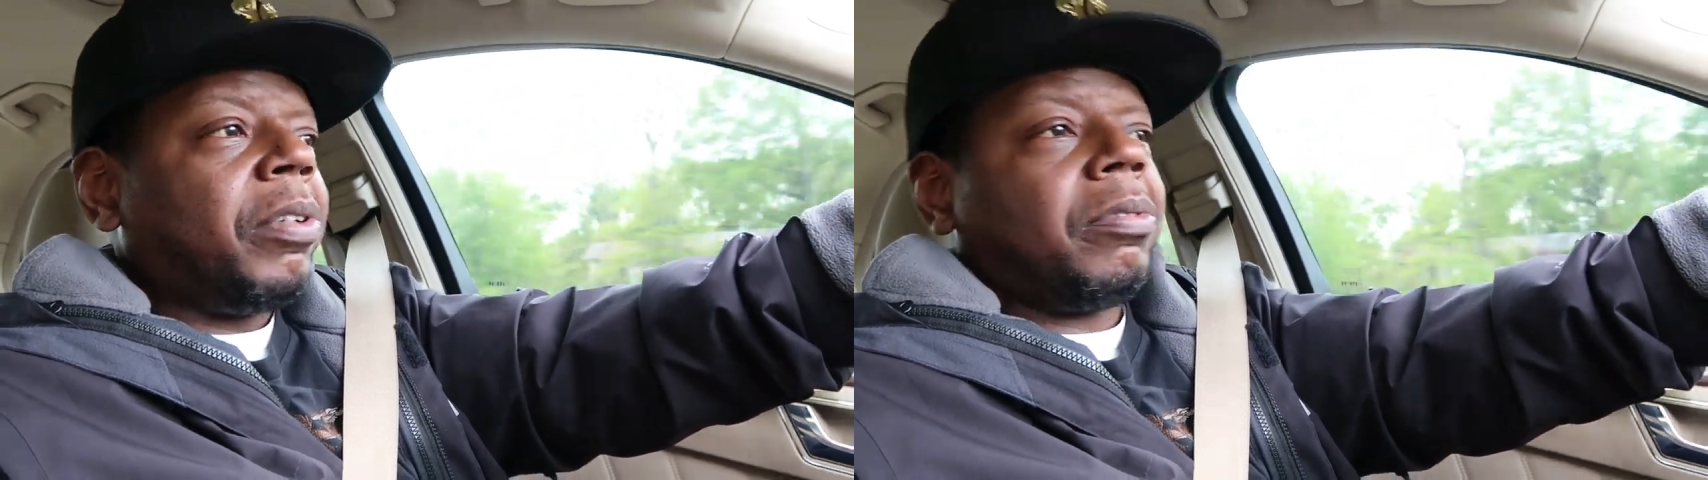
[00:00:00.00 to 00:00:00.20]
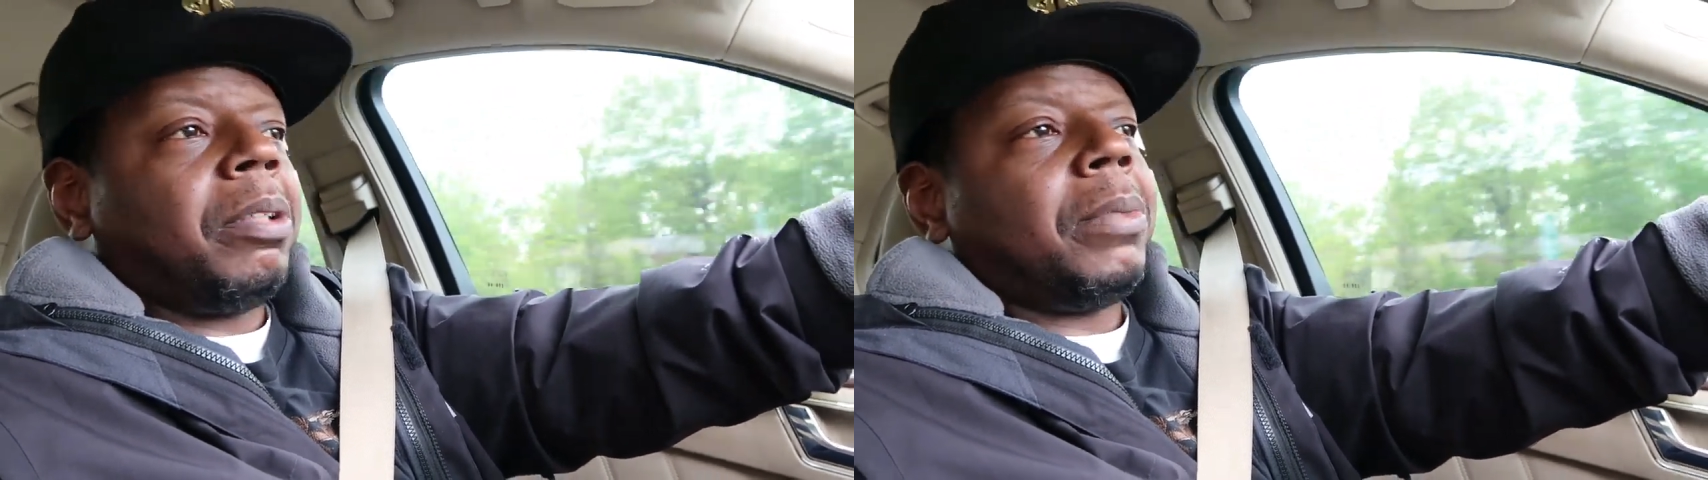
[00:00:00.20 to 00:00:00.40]

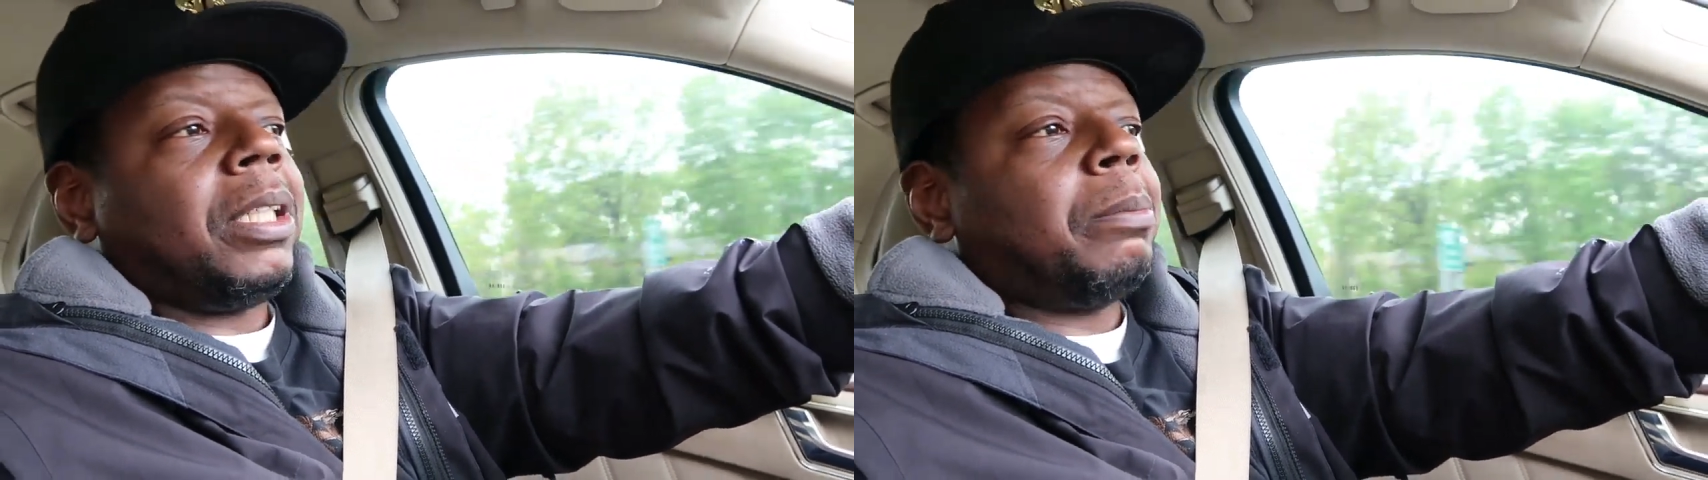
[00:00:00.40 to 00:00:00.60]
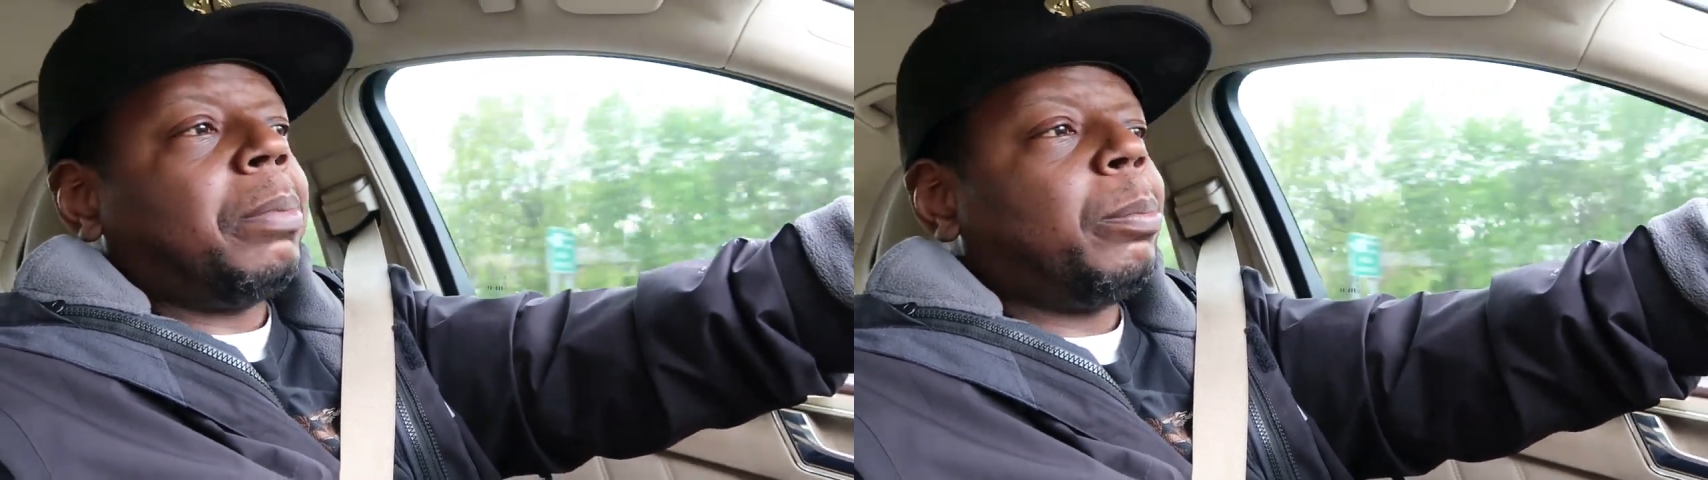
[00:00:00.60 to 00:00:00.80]
50
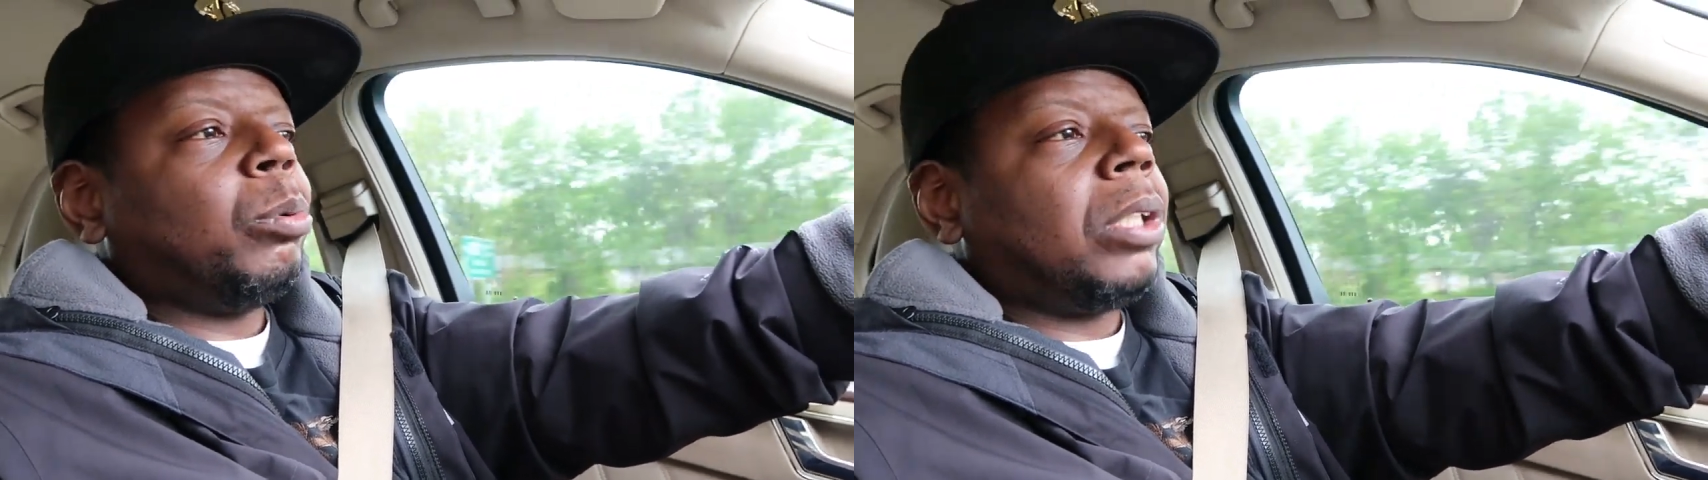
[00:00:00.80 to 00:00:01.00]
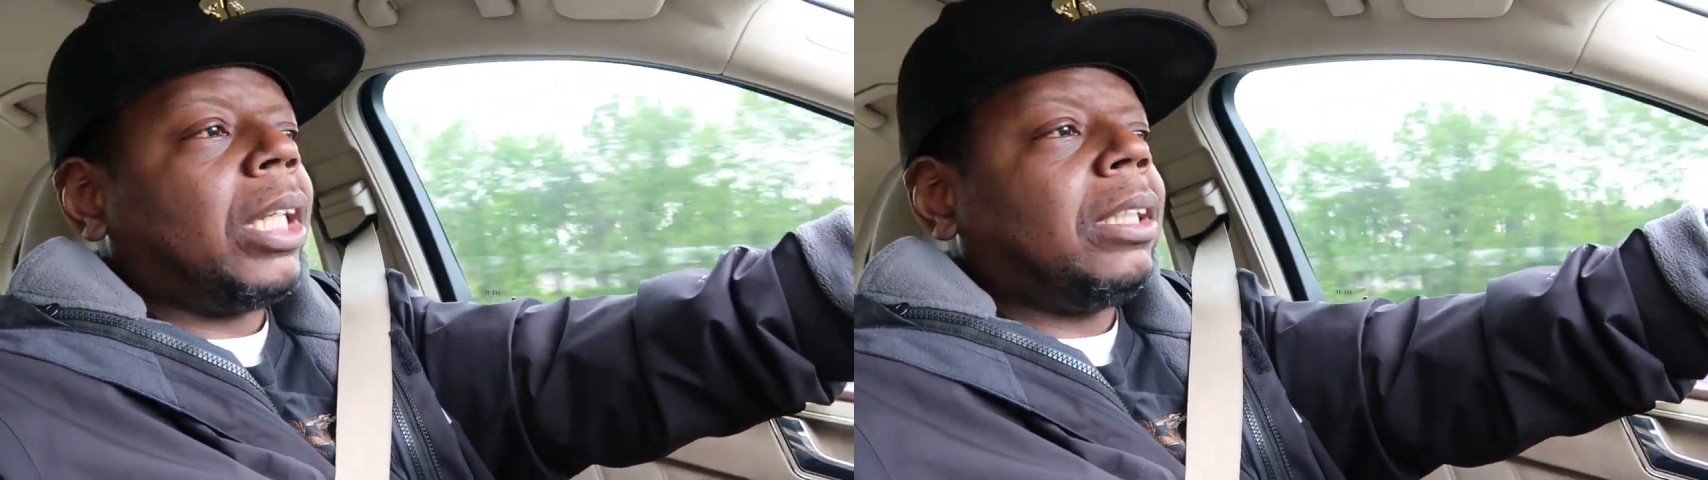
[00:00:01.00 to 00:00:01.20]
million
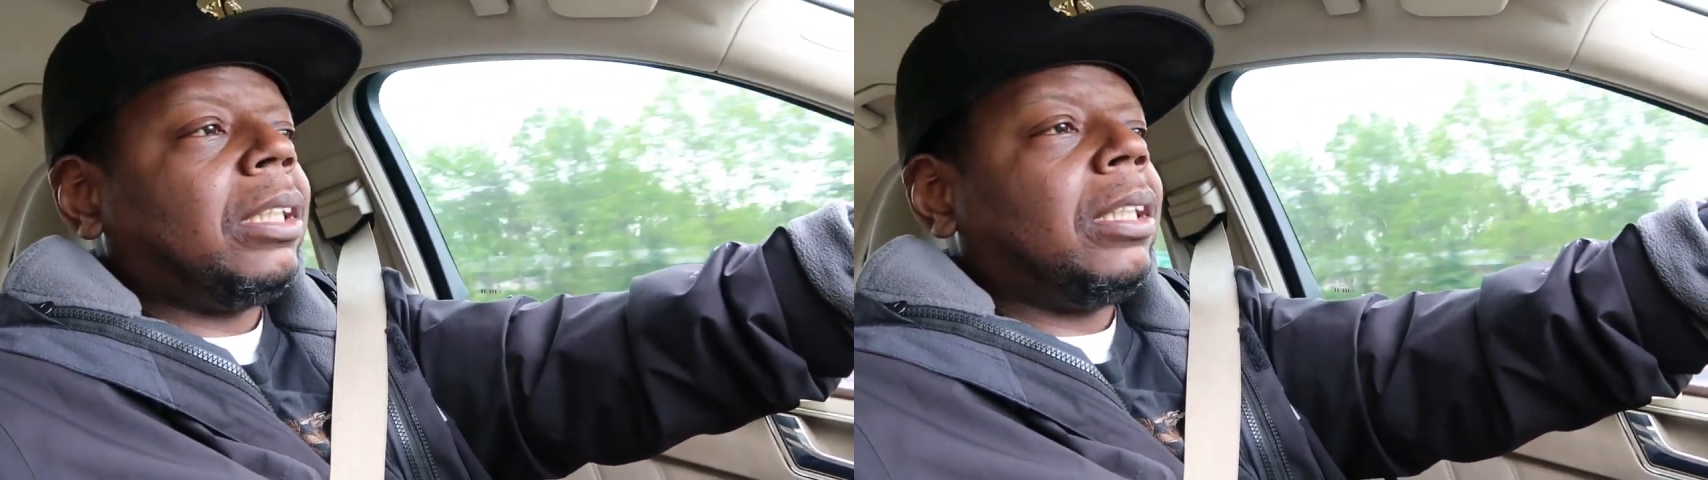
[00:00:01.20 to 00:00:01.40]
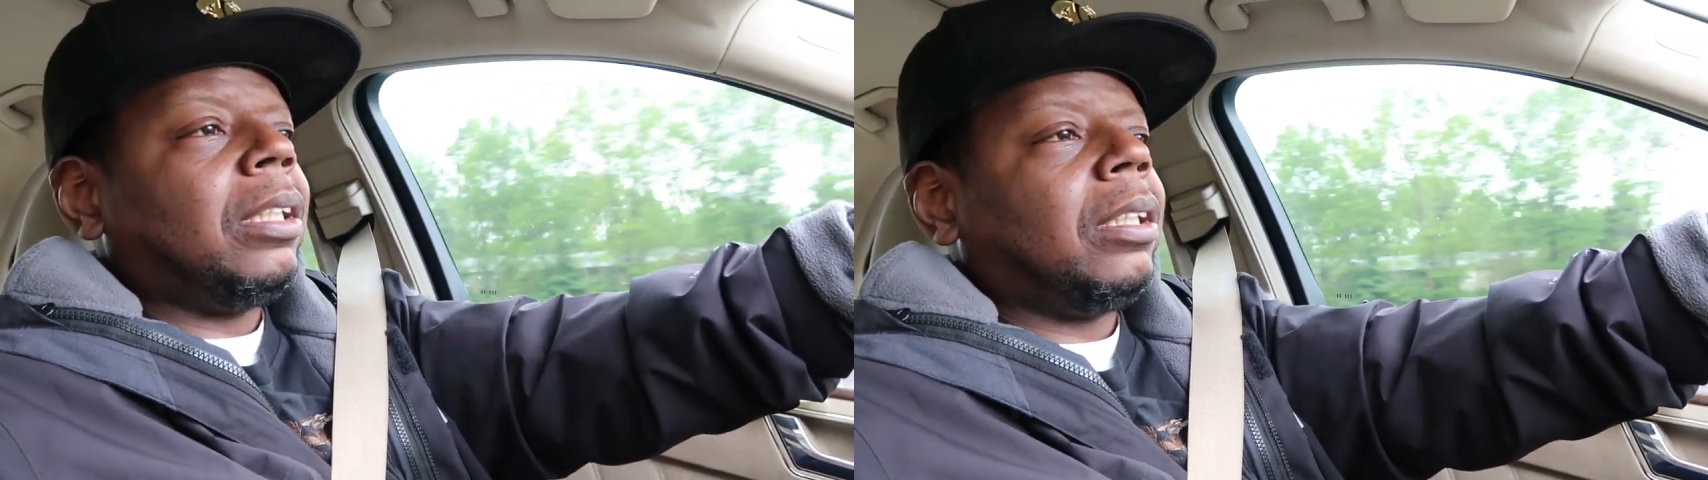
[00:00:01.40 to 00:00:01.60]
people
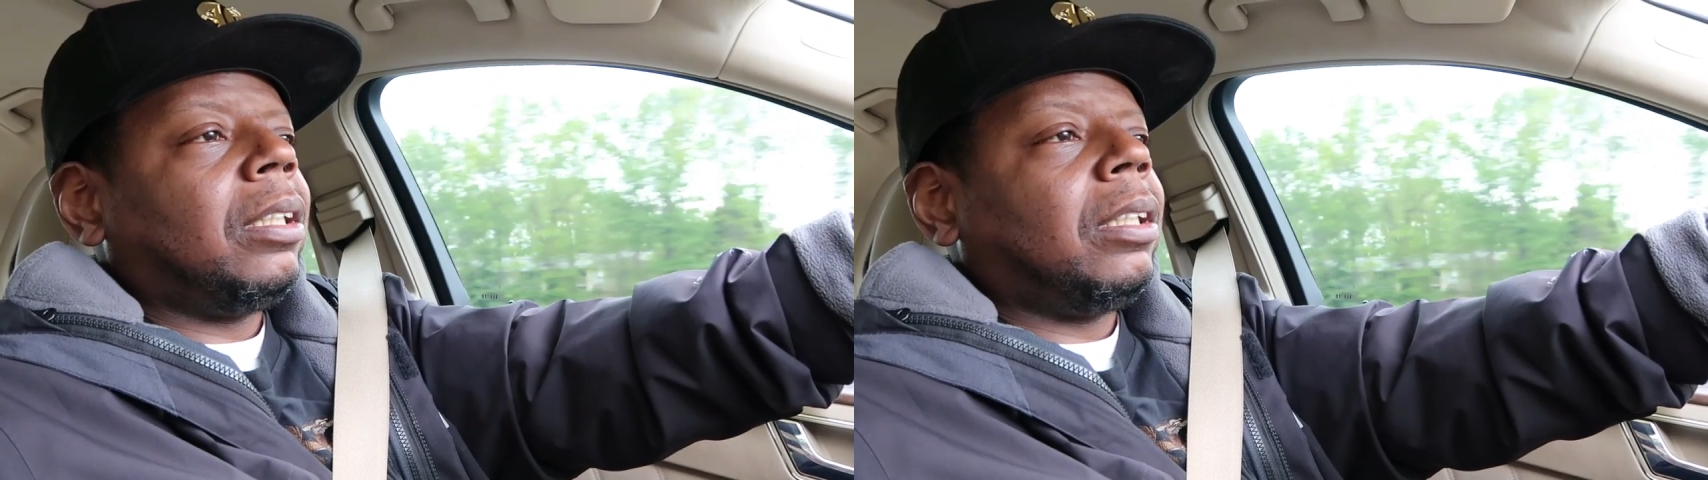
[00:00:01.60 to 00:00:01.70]
tested,